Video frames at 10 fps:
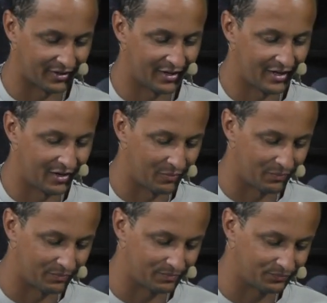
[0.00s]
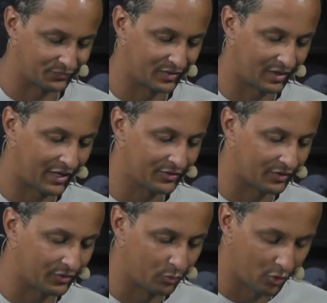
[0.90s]
And
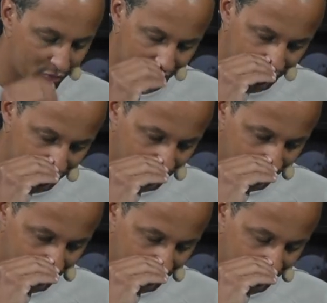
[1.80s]
the road to